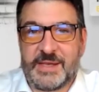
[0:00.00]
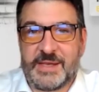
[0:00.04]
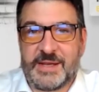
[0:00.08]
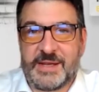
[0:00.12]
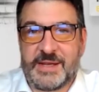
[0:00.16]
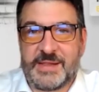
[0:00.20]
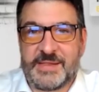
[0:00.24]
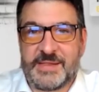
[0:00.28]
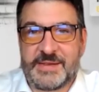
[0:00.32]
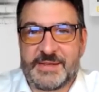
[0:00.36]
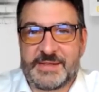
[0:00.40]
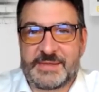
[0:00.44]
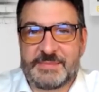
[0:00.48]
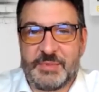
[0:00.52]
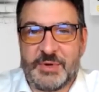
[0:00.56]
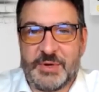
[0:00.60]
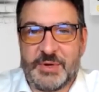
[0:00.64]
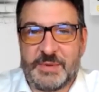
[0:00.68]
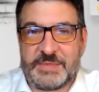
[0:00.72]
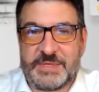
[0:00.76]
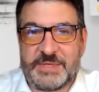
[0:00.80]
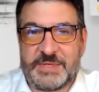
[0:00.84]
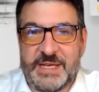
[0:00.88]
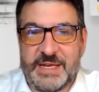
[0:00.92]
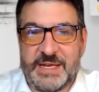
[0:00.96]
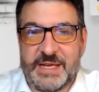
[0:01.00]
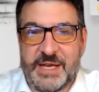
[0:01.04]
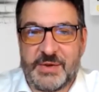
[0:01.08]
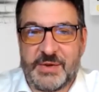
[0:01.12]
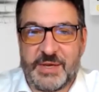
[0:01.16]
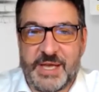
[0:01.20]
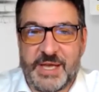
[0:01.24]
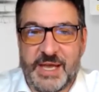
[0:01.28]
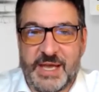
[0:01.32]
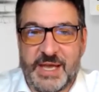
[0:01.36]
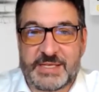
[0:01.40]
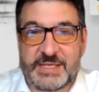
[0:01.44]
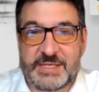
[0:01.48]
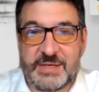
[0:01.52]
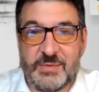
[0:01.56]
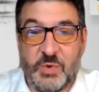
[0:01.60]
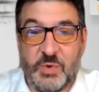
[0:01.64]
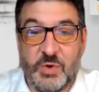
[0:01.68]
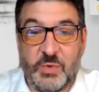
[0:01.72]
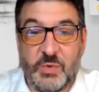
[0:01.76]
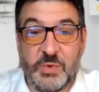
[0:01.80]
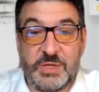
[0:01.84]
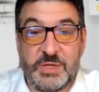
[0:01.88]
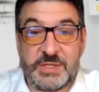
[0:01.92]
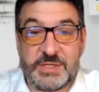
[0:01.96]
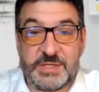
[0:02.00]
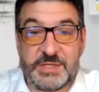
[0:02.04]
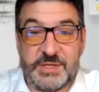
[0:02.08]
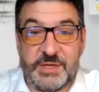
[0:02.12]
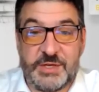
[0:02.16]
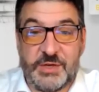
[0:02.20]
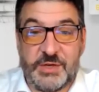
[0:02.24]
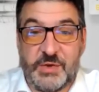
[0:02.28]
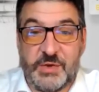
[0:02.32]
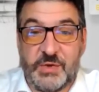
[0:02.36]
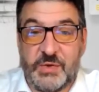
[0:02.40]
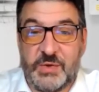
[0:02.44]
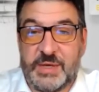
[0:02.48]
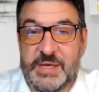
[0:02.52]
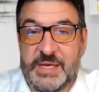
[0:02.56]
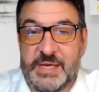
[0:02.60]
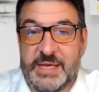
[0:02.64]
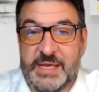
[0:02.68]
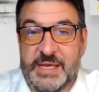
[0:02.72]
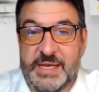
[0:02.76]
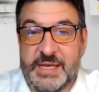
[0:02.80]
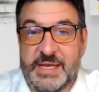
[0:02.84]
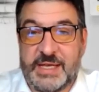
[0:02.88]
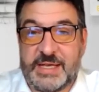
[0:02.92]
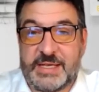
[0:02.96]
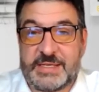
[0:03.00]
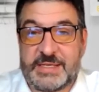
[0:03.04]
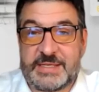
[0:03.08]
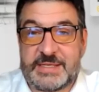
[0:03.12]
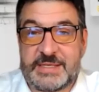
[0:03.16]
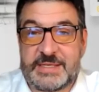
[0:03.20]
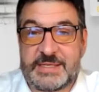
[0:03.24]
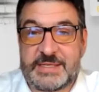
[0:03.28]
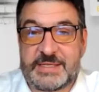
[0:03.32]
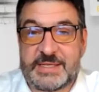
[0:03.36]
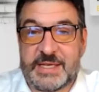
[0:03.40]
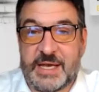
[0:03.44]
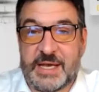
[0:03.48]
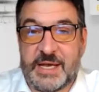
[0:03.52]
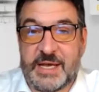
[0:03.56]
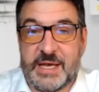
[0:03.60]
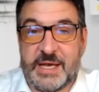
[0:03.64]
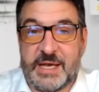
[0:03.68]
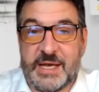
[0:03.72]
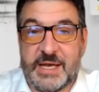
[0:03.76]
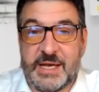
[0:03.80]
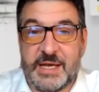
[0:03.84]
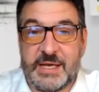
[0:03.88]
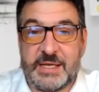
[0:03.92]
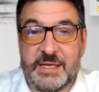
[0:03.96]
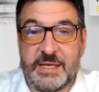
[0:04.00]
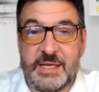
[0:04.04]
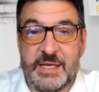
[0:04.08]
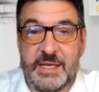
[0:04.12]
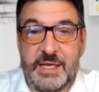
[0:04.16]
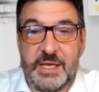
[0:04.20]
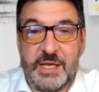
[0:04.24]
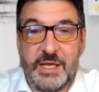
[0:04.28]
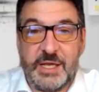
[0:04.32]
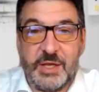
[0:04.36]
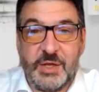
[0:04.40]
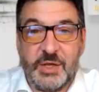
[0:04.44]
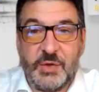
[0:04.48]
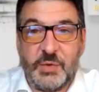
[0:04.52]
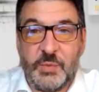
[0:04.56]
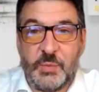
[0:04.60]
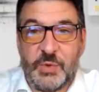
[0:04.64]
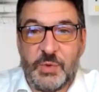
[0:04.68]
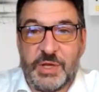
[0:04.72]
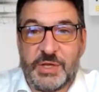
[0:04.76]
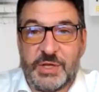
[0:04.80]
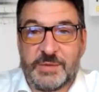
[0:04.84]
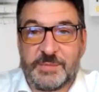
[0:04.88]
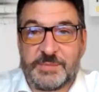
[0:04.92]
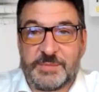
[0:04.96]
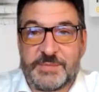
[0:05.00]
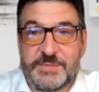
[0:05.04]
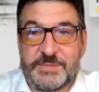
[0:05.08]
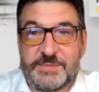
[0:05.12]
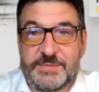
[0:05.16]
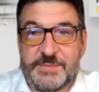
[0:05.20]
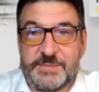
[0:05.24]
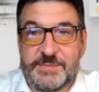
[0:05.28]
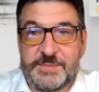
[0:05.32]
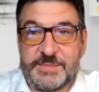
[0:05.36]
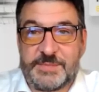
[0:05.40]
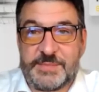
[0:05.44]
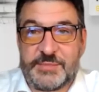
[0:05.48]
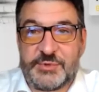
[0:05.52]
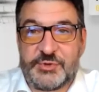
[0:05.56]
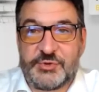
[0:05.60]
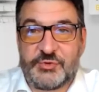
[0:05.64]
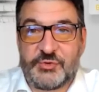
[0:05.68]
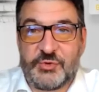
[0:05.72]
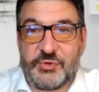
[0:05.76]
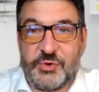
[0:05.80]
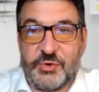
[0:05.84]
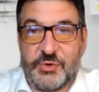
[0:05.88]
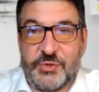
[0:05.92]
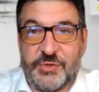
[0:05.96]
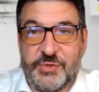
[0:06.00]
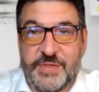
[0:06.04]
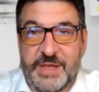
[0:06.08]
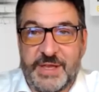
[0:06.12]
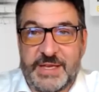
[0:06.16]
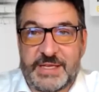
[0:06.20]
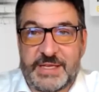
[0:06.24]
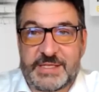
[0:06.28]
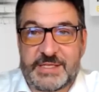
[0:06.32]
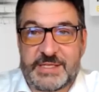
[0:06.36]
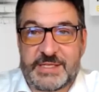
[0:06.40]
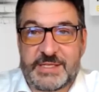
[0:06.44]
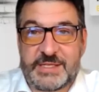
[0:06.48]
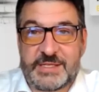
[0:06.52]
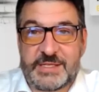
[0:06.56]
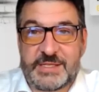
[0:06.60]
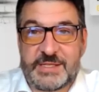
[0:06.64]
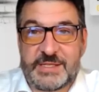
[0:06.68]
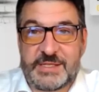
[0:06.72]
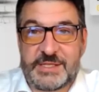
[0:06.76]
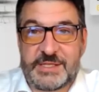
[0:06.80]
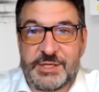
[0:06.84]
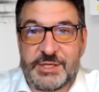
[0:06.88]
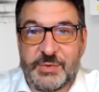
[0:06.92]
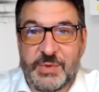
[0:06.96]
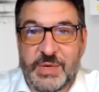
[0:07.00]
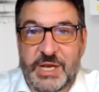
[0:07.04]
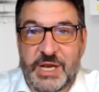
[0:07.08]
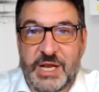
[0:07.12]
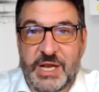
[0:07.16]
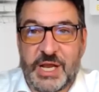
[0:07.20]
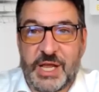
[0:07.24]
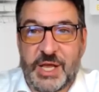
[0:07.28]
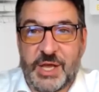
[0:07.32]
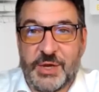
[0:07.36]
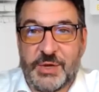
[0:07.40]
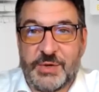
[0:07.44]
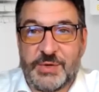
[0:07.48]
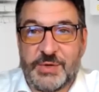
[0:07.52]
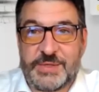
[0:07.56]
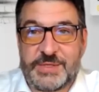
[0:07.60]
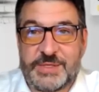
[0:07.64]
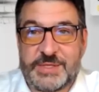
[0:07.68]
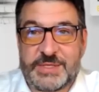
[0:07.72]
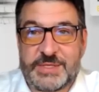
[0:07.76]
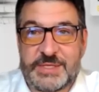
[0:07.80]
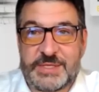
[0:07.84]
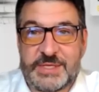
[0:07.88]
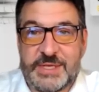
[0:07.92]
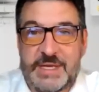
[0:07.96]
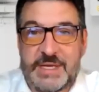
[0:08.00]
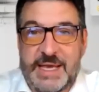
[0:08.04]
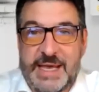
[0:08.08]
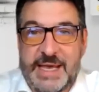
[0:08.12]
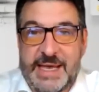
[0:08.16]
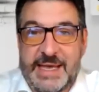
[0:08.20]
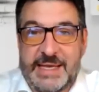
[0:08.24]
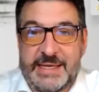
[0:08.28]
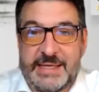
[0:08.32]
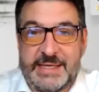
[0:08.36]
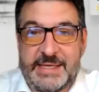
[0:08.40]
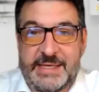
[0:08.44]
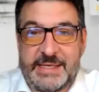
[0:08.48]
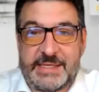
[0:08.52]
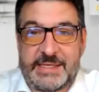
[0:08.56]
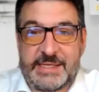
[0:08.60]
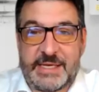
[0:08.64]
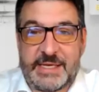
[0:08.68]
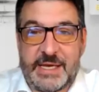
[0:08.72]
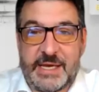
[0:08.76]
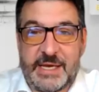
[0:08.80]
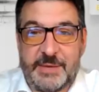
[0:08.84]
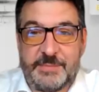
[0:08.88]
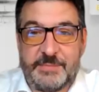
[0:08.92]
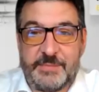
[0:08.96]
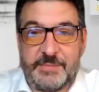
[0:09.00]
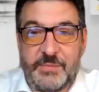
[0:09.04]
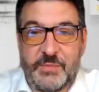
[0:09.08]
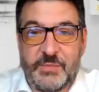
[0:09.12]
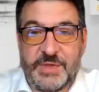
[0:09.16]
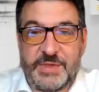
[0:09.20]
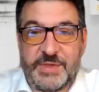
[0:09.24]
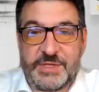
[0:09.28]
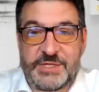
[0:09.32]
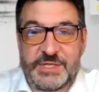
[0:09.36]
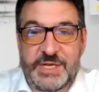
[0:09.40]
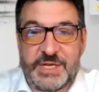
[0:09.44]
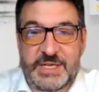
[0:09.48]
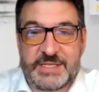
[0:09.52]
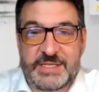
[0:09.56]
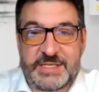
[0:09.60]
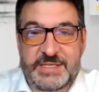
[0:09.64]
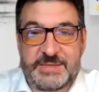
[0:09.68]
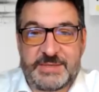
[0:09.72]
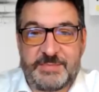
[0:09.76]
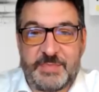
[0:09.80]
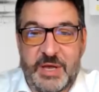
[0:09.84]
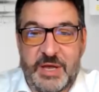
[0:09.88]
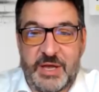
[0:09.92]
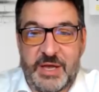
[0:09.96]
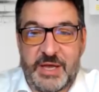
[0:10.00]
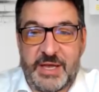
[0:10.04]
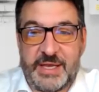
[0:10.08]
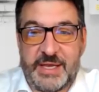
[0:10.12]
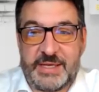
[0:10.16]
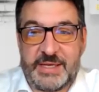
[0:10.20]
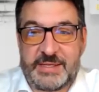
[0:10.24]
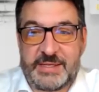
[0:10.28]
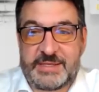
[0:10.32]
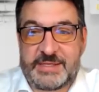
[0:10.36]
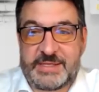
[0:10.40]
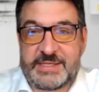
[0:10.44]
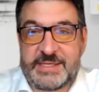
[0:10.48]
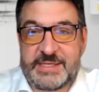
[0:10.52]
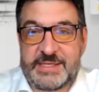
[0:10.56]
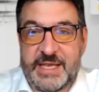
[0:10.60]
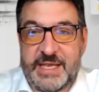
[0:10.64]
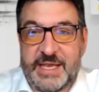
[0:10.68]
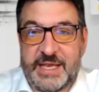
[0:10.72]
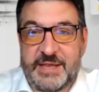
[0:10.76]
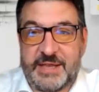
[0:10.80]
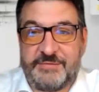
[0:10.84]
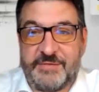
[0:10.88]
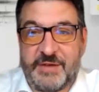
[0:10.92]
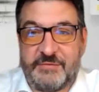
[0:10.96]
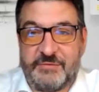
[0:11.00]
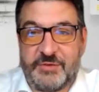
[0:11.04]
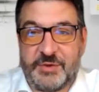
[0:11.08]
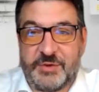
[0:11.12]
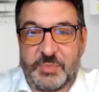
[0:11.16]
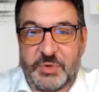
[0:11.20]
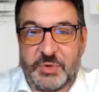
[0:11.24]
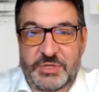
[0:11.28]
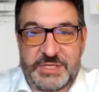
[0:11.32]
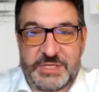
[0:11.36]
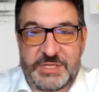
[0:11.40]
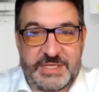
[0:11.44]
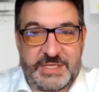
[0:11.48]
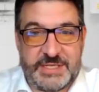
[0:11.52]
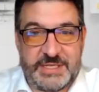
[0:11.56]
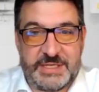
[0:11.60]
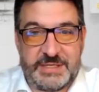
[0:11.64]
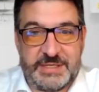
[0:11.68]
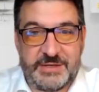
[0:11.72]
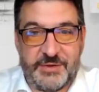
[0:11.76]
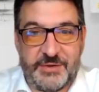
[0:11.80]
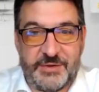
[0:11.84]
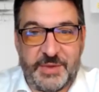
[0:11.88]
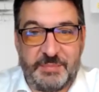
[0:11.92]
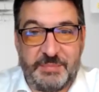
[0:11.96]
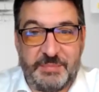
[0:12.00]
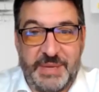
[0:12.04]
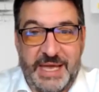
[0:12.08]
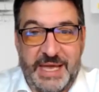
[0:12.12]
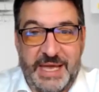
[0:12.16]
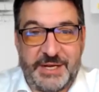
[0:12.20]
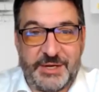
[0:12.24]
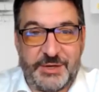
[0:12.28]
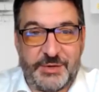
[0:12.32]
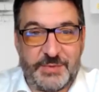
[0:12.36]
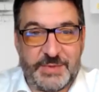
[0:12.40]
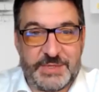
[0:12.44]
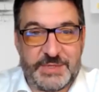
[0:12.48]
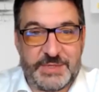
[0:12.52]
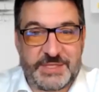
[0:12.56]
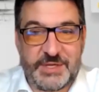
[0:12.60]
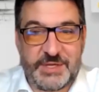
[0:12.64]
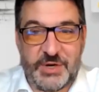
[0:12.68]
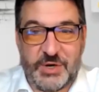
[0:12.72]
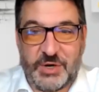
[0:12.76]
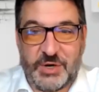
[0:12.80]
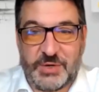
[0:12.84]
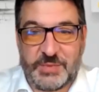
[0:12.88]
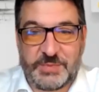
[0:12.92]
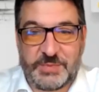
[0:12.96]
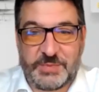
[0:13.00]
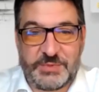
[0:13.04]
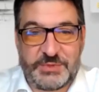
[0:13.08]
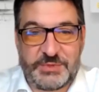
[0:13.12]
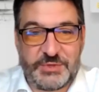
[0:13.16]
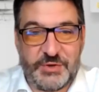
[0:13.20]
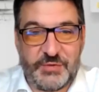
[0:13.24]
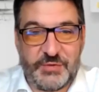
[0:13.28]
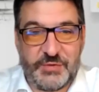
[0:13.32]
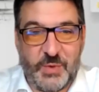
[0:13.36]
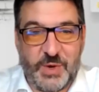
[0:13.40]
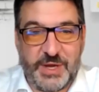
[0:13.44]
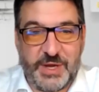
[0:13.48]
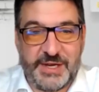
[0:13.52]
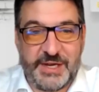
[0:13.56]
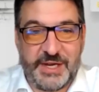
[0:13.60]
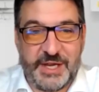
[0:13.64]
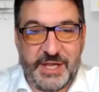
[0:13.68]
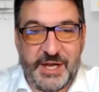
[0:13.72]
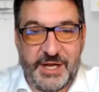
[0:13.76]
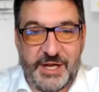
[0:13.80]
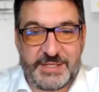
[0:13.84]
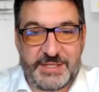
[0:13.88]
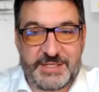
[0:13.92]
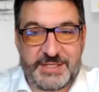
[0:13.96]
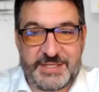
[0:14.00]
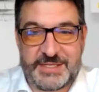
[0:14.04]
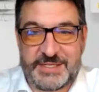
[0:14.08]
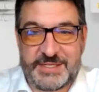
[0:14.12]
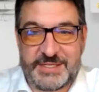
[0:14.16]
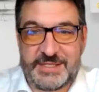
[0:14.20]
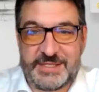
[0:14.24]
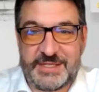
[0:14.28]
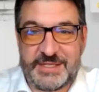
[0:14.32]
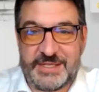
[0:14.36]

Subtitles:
Nothing's popped in. Okay, so what we'll do is we'll draw things to a close, and with just by seeing if everybody on the panel has got sort of one last